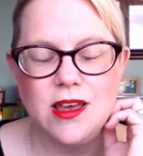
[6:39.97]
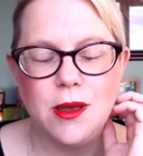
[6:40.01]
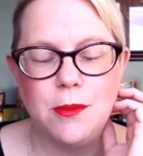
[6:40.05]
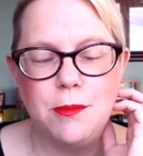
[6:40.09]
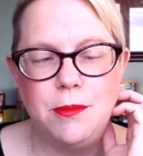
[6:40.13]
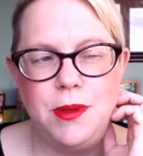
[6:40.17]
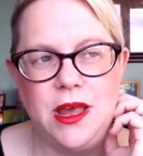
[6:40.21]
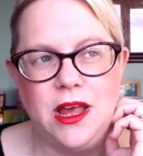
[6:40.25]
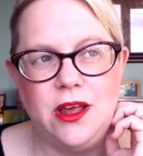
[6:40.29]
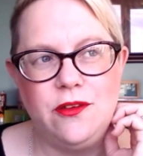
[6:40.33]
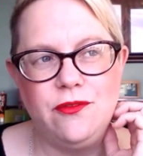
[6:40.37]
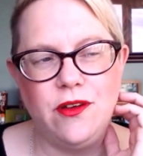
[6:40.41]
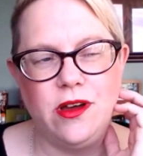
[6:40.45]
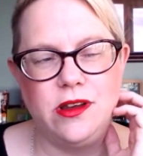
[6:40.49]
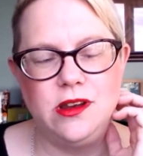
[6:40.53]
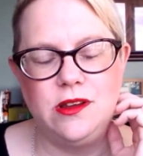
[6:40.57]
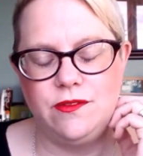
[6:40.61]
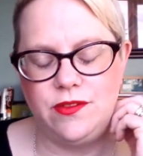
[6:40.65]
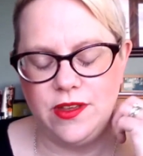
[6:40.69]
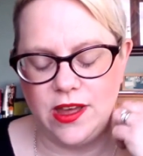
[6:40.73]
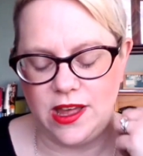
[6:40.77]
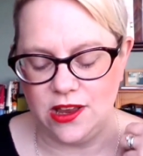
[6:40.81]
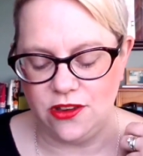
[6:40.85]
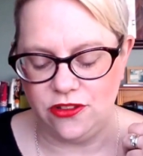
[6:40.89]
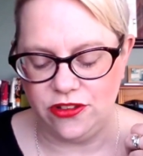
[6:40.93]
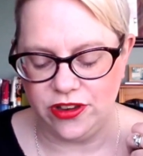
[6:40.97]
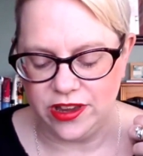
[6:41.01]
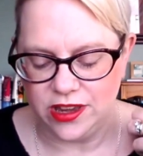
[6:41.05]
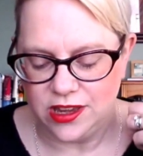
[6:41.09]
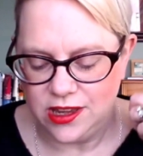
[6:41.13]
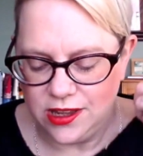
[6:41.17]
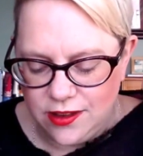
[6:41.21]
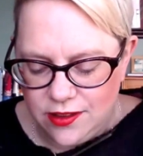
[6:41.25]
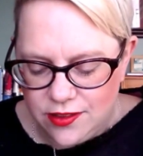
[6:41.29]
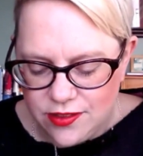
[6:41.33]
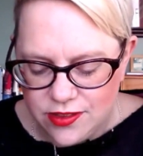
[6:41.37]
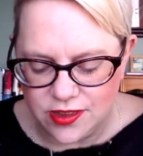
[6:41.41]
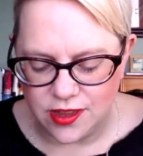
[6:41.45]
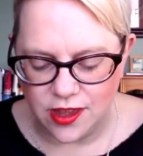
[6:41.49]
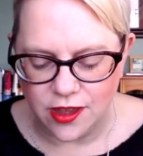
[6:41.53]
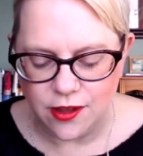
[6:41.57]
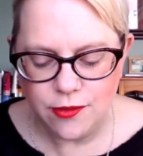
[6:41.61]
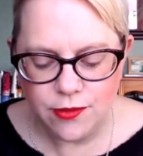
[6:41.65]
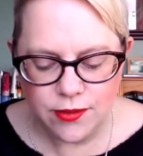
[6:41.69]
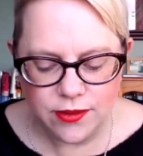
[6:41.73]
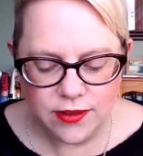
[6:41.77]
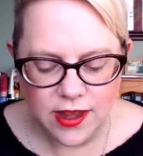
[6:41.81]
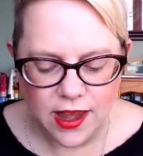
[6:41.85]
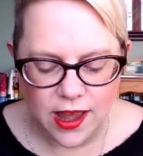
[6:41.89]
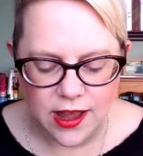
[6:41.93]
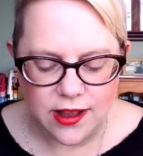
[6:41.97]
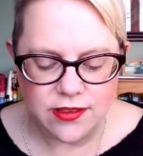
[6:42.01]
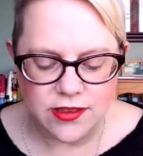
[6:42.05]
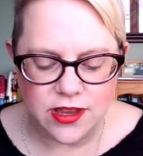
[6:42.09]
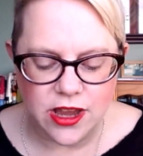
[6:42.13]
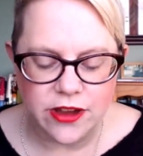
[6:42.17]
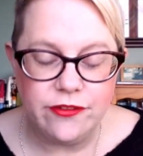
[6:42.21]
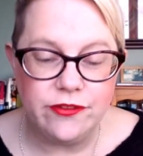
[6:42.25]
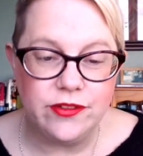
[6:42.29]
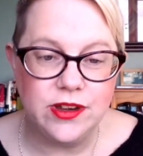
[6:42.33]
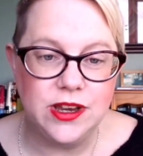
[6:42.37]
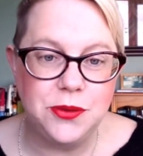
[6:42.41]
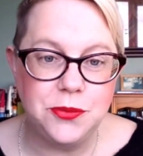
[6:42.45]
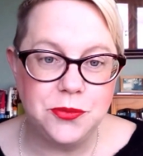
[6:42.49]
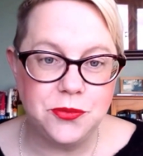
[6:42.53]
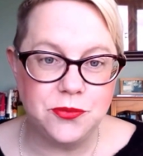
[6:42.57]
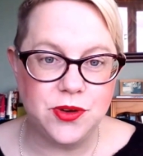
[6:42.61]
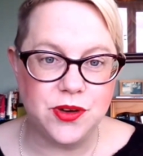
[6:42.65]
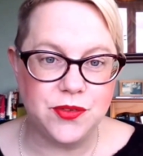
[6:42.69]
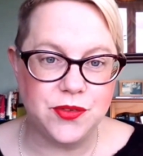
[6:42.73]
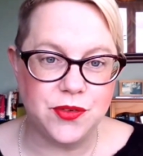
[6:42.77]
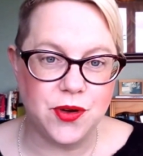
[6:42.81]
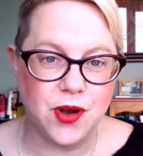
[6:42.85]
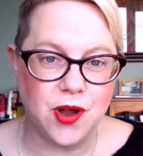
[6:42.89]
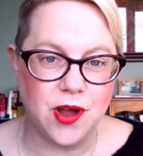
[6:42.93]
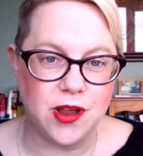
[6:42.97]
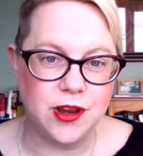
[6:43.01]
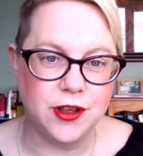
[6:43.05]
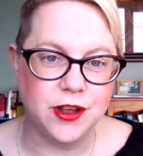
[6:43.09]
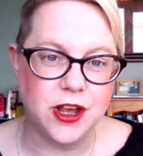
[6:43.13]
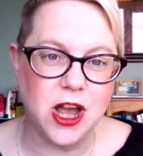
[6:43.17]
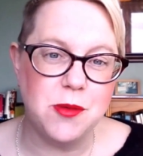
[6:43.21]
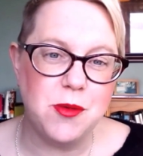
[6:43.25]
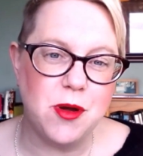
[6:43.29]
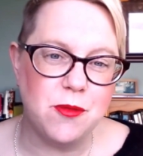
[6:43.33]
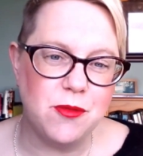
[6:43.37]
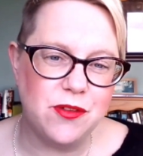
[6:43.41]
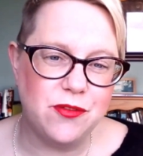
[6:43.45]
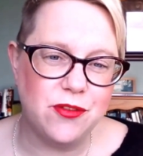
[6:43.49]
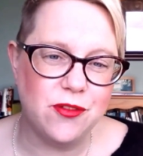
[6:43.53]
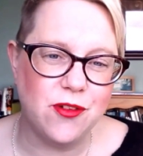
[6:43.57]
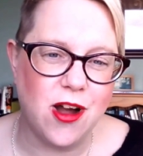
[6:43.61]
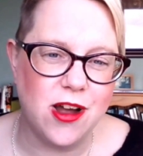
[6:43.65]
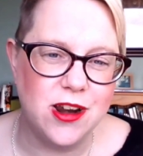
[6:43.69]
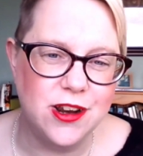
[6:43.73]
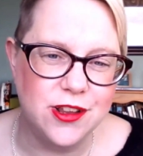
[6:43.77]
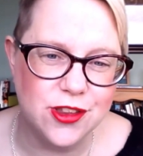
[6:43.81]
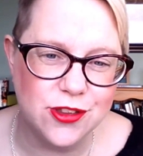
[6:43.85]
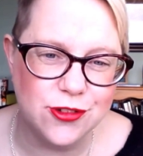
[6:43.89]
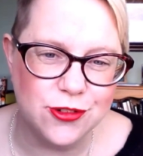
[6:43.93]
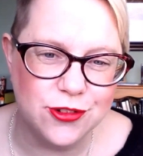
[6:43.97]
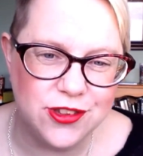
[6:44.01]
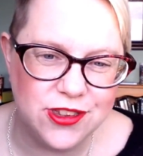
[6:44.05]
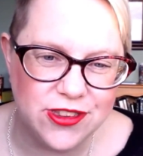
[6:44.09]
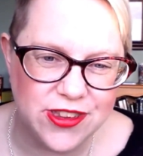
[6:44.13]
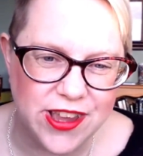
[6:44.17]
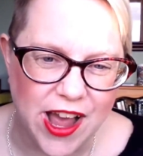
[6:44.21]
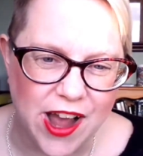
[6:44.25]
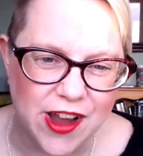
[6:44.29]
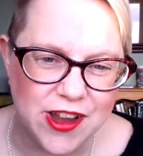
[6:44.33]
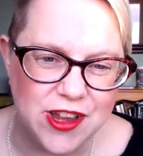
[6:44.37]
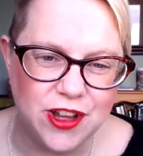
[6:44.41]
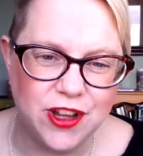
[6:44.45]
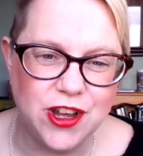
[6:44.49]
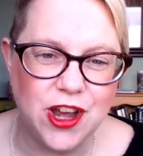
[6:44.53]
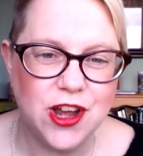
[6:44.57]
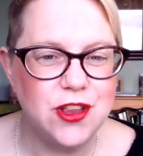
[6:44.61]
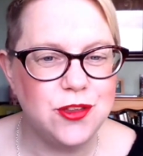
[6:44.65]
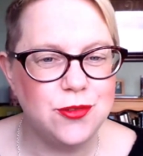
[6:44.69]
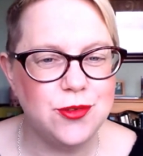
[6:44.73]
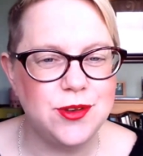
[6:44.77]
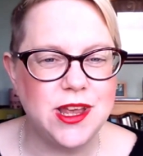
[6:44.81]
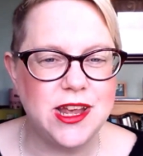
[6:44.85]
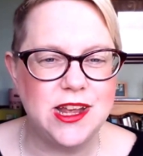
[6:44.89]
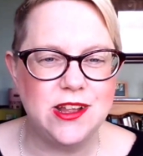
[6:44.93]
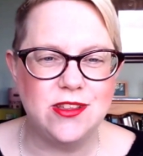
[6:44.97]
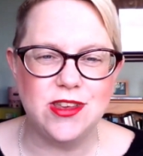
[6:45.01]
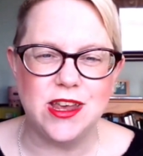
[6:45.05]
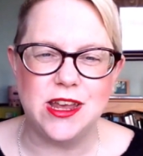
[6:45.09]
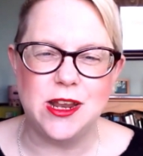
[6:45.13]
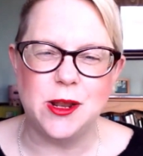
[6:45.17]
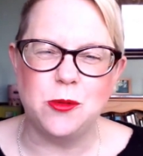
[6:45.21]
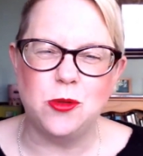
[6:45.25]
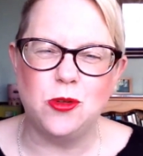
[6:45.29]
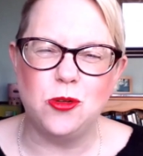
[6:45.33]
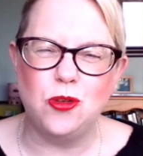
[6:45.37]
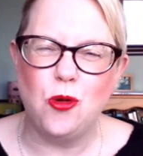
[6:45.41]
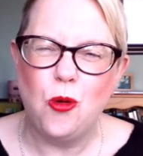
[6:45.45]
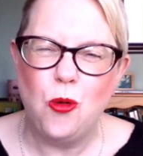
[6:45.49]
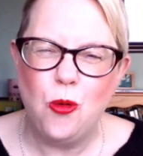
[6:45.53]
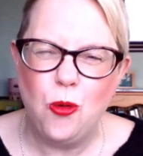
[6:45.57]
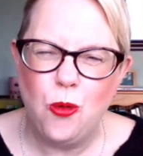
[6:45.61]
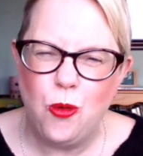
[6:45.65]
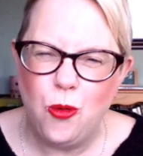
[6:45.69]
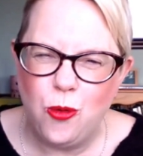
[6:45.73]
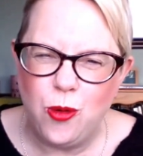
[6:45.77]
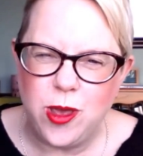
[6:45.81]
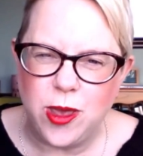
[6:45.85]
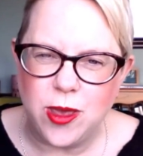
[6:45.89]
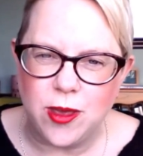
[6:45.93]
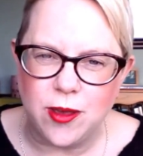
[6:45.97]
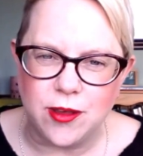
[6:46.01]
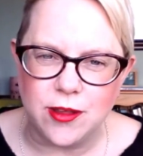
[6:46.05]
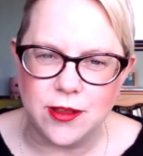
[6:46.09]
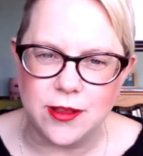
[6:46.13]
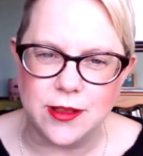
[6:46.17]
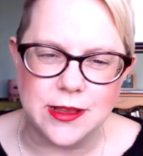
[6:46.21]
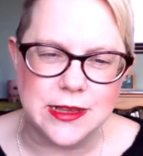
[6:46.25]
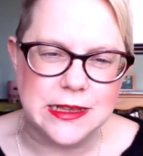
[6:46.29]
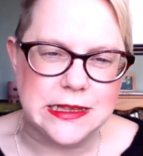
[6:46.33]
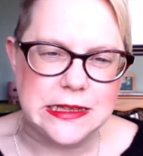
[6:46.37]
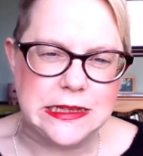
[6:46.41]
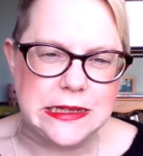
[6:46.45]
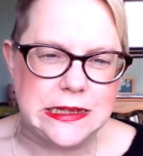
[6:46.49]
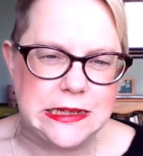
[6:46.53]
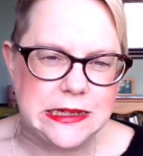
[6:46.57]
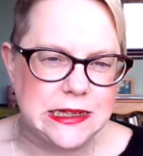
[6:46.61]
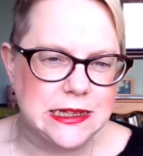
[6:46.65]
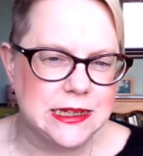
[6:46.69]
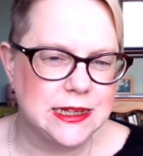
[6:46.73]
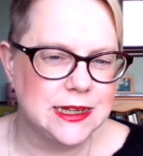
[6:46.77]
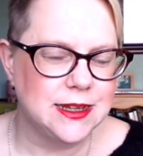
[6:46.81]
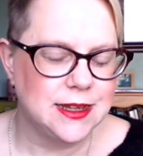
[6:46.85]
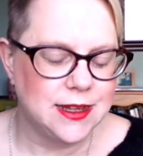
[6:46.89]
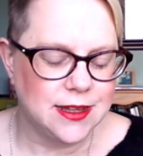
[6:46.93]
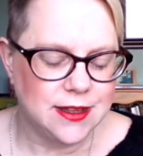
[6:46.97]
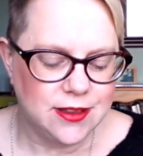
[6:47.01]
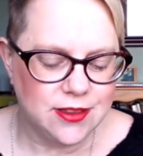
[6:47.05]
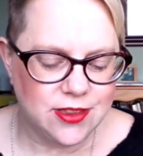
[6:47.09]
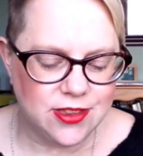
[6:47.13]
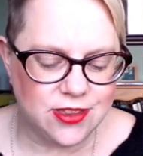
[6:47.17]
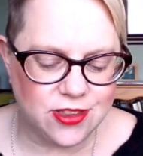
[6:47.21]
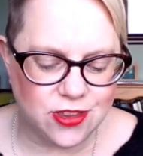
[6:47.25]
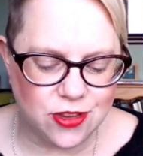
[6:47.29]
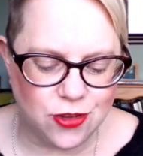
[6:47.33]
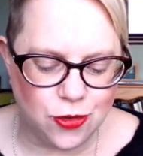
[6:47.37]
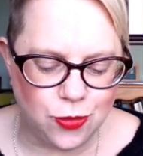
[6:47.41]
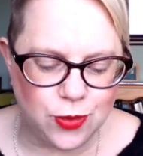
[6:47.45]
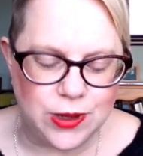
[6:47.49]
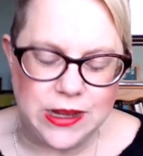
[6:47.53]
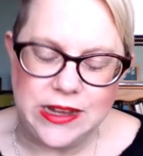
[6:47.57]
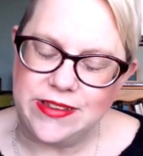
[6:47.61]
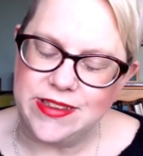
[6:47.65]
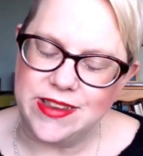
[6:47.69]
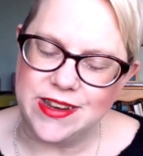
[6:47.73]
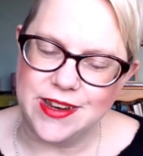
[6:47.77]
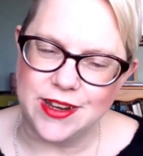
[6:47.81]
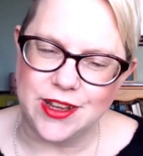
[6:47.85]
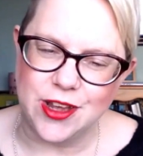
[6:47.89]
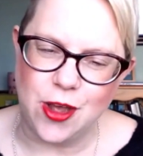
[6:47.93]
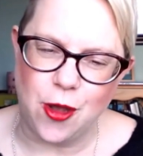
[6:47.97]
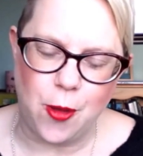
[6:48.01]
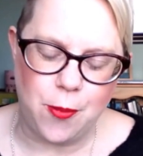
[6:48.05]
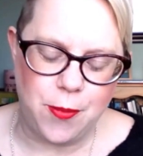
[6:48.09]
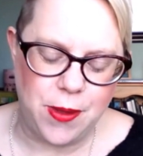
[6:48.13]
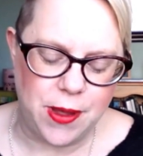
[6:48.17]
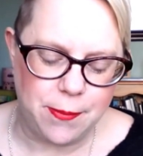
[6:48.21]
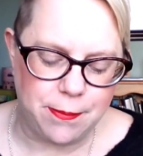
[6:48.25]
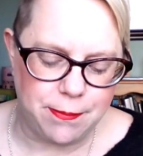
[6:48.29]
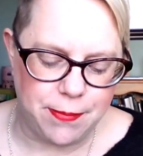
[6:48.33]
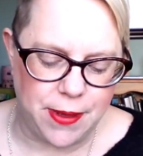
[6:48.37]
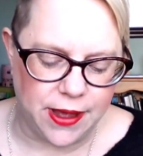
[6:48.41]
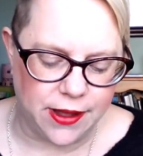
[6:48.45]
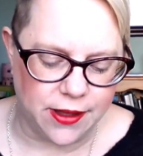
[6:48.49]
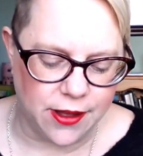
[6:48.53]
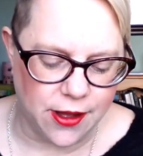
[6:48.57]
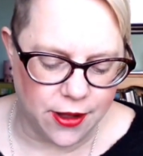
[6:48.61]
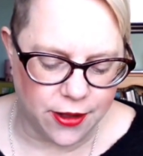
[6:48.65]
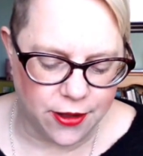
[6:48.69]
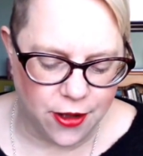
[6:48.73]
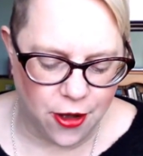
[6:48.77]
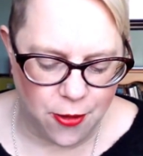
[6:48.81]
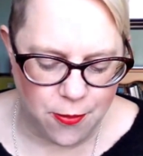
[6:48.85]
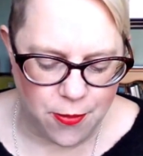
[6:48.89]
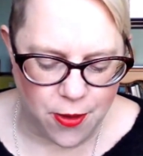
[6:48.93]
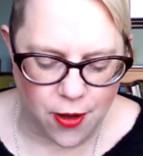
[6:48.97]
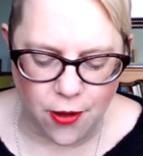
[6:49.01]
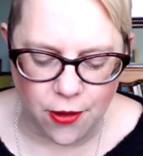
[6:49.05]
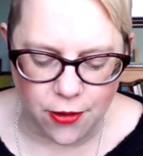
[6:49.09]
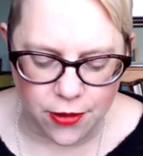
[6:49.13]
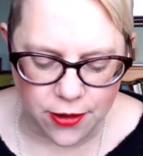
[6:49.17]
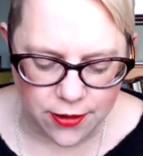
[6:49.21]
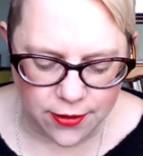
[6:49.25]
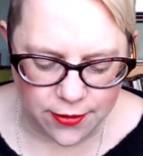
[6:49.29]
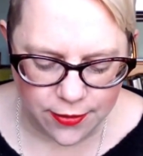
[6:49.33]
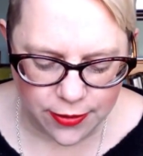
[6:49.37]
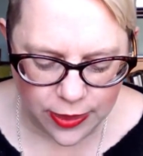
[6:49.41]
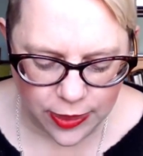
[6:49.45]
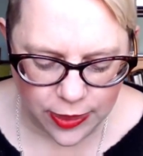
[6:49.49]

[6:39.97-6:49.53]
Big fan of their jeans. So yeah, definitely River Island. Come on, River Island, sort it out. You go to an 18, I'm sure you can squeeze in and go a bit bigger. Come on.